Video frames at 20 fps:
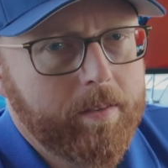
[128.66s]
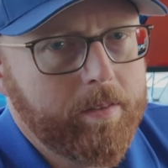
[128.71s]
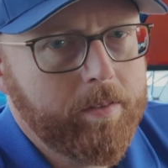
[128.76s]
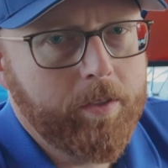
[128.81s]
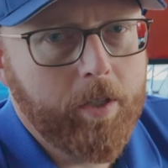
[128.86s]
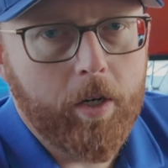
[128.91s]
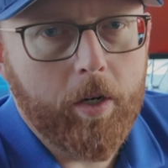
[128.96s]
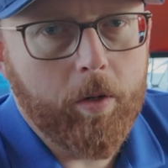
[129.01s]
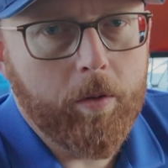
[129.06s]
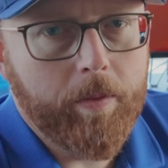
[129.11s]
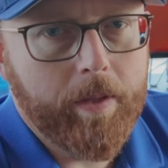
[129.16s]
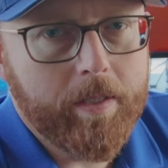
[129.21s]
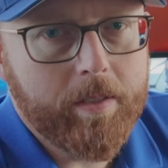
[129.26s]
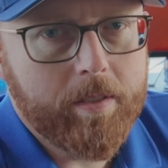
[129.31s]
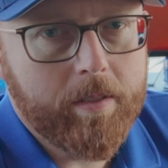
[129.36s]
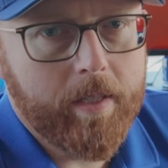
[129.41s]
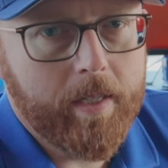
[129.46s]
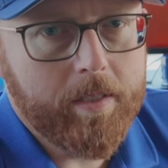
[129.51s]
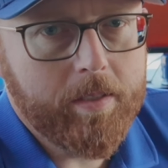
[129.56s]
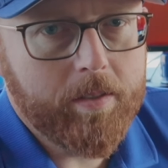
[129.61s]
No,
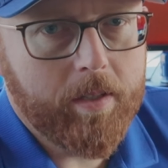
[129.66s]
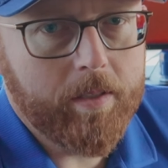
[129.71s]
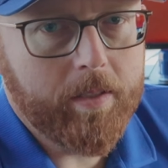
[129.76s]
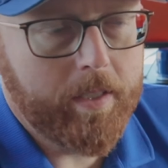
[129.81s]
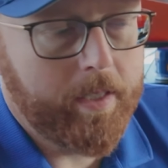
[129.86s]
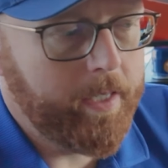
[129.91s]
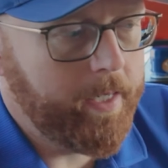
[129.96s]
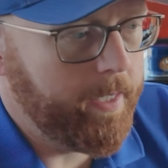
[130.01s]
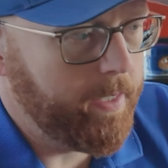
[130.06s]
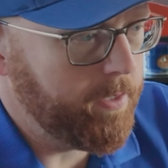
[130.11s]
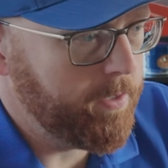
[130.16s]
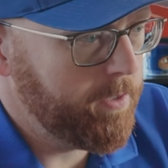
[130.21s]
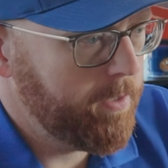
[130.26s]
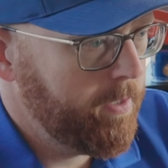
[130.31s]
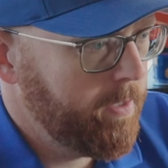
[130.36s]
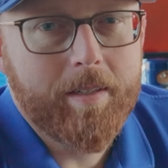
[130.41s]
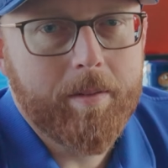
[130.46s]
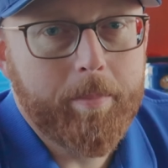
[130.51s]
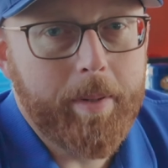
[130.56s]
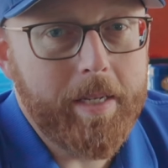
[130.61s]
that's not the case.
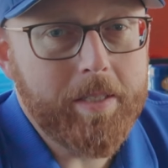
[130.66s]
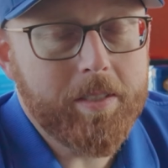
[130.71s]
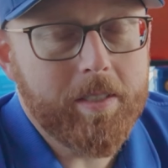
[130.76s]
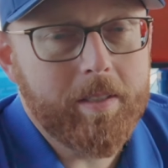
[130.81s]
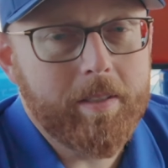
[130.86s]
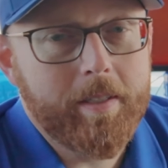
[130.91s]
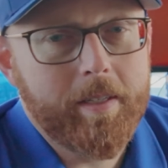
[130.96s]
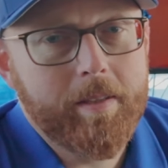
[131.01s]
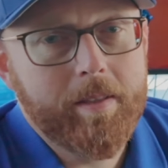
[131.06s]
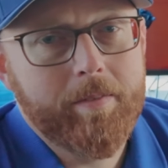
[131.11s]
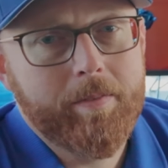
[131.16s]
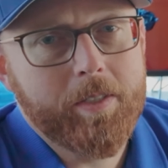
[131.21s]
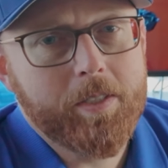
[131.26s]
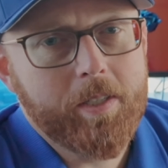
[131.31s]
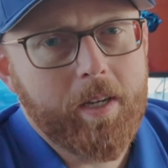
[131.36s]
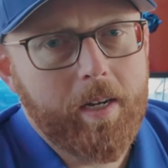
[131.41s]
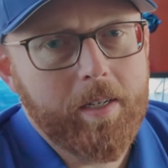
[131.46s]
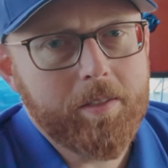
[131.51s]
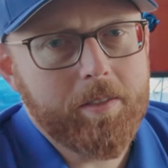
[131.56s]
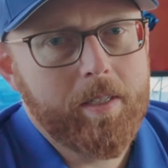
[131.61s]
Basically, the
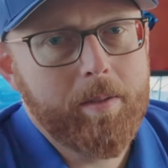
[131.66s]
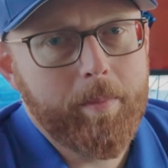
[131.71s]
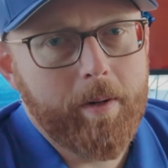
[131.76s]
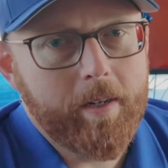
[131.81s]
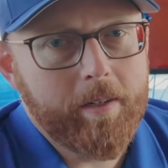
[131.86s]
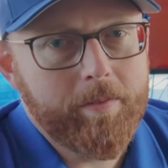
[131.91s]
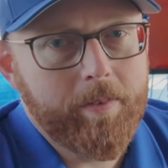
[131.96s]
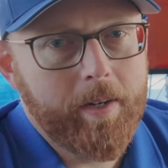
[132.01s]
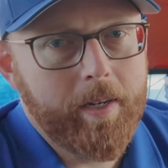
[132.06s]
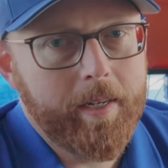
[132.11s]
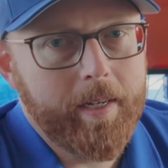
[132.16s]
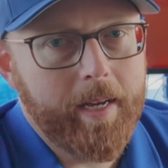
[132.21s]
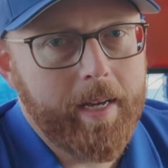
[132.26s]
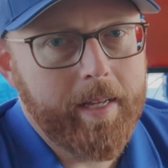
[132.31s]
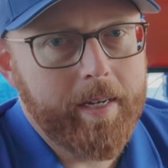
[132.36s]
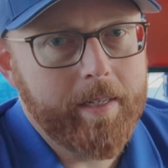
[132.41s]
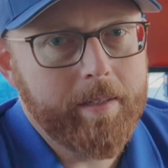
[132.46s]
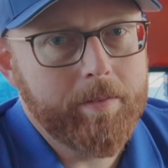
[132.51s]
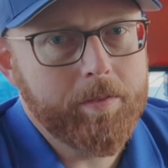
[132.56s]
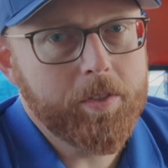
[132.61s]
viscosity modifying
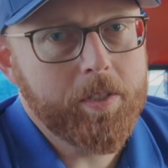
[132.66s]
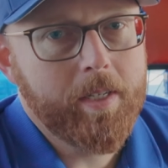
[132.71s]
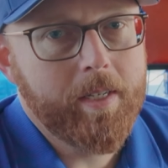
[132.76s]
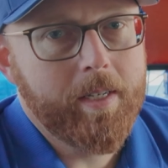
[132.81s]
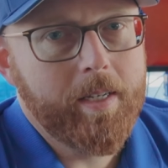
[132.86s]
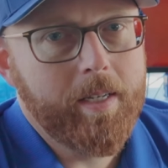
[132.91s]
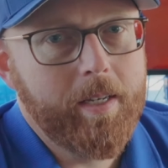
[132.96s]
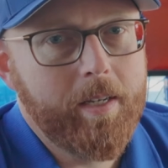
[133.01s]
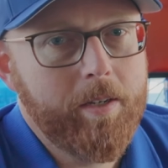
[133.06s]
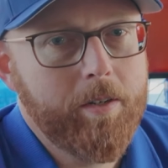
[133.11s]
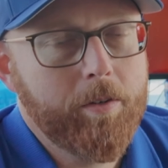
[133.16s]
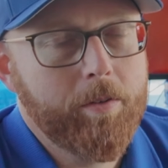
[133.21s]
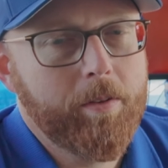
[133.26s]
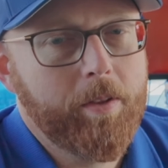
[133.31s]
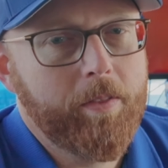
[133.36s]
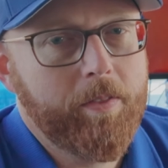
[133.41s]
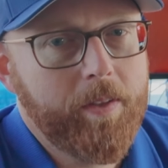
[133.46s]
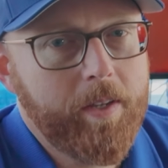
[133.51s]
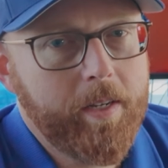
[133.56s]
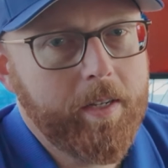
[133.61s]
additives hinder
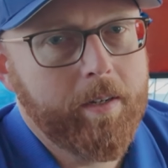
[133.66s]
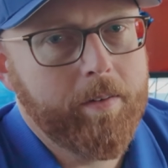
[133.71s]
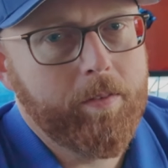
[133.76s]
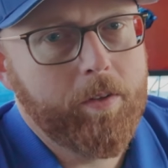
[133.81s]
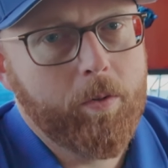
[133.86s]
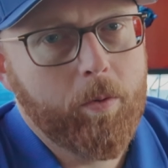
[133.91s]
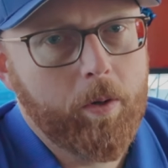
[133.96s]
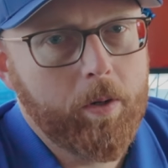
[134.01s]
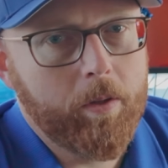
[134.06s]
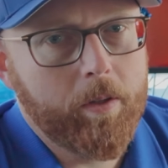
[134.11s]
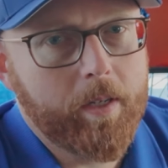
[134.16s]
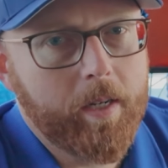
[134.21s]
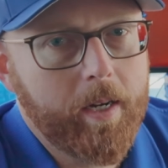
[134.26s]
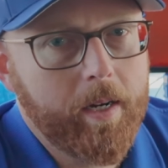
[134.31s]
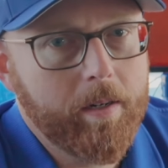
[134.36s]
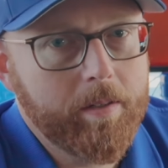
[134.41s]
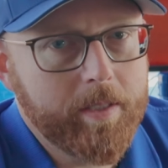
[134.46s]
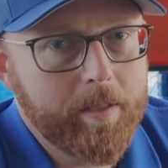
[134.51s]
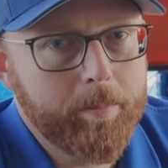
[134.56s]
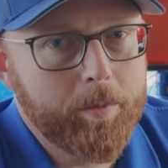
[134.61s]
the thinning of the oil at
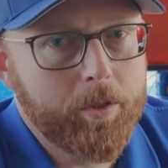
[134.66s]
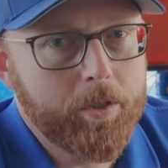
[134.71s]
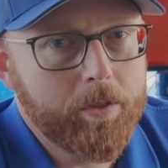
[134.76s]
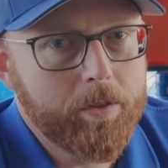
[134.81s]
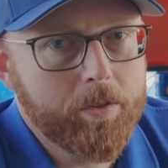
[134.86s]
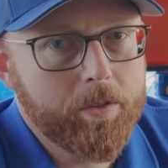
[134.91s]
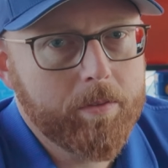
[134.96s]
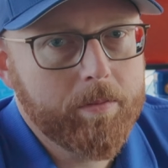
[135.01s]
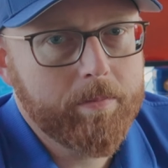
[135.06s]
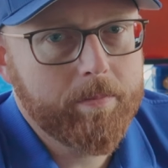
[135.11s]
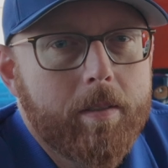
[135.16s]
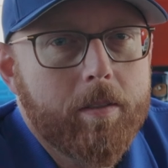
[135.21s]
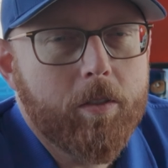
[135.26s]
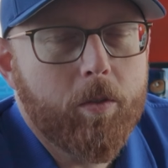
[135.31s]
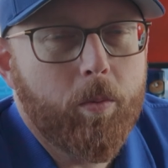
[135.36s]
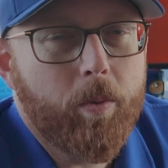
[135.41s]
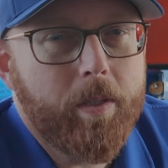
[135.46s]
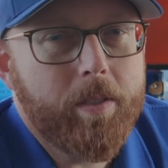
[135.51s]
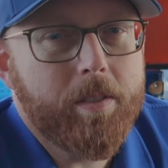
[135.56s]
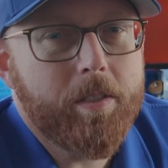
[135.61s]
higher temperatures.
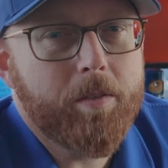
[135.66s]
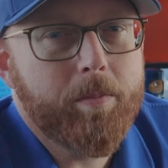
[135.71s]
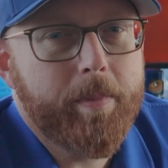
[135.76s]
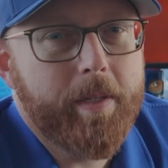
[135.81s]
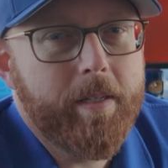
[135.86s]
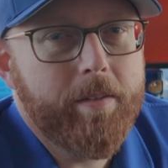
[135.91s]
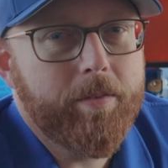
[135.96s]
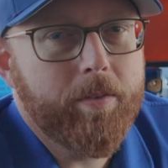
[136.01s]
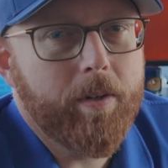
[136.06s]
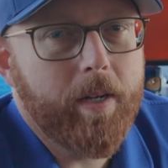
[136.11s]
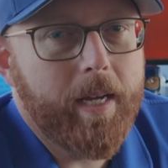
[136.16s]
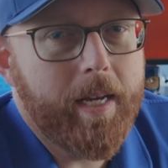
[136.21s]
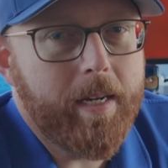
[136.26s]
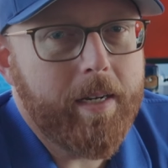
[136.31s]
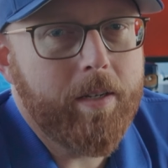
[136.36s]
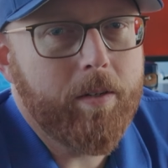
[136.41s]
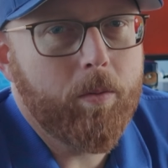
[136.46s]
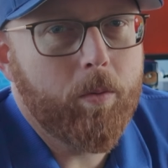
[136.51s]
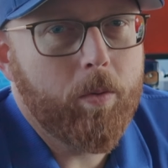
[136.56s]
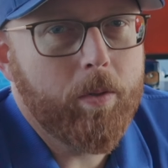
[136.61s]
So what does this mean for
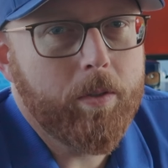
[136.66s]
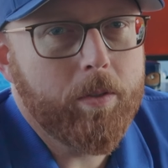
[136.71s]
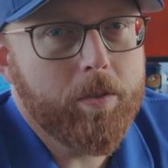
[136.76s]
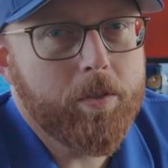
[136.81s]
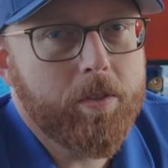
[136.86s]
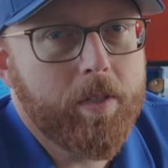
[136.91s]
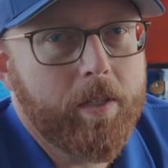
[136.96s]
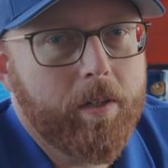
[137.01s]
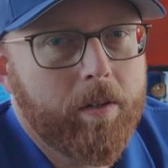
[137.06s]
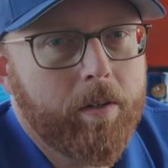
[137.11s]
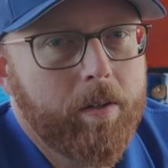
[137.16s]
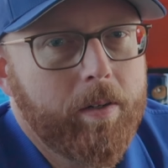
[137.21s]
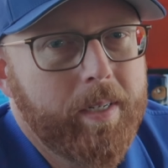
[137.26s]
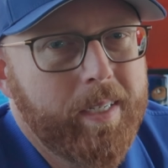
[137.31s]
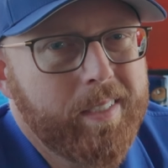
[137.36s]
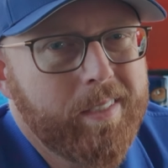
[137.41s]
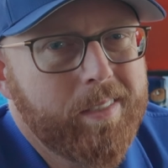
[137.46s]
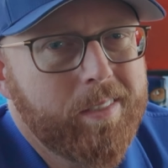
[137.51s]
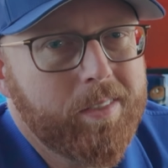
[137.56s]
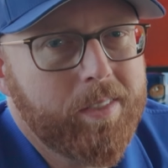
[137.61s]
adding oils that aren't
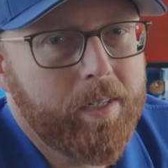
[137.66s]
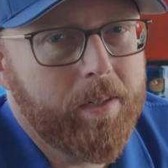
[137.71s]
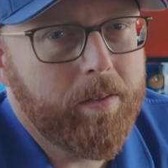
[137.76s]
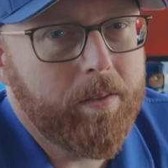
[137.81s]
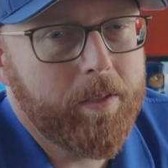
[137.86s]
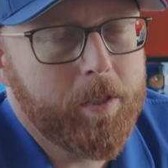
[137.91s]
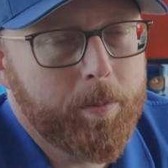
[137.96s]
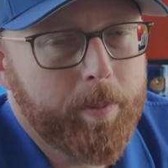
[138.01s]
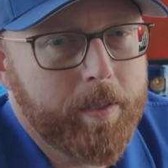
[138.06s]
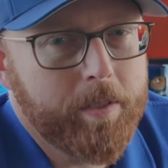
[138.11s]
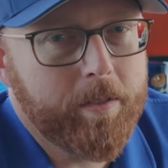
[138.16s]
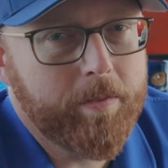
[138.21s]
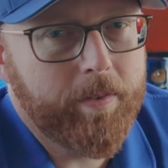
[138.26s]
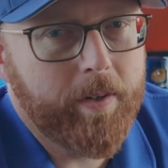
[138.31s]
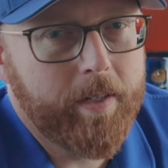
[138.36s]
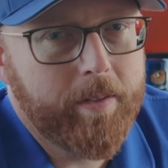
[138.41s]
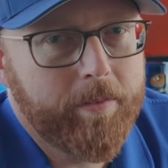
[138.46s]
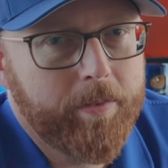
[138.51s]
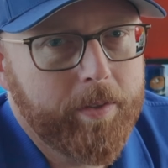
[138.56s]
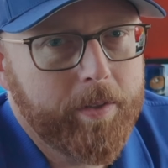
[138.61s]
necessarily
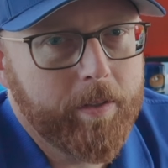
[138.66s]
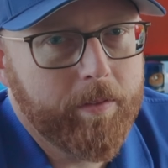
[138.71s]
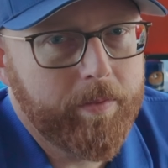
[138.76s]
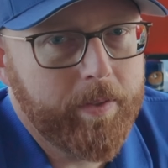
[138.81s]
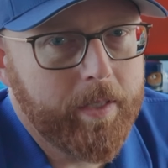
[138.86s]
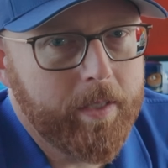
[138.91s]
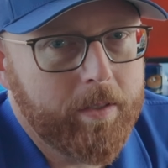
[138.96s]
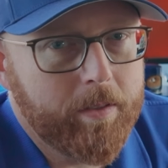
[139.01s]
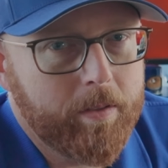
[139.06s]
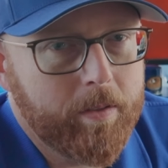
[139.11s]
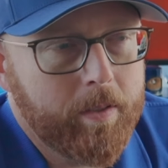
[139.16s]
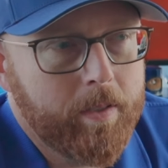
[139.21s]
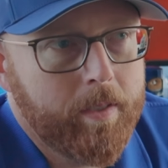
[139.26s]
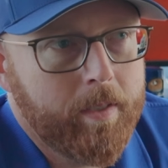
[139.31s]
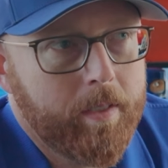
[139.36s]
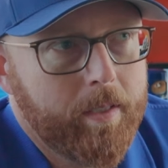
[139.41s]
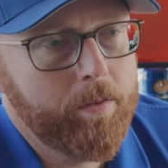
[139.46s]
specified for your vehicle?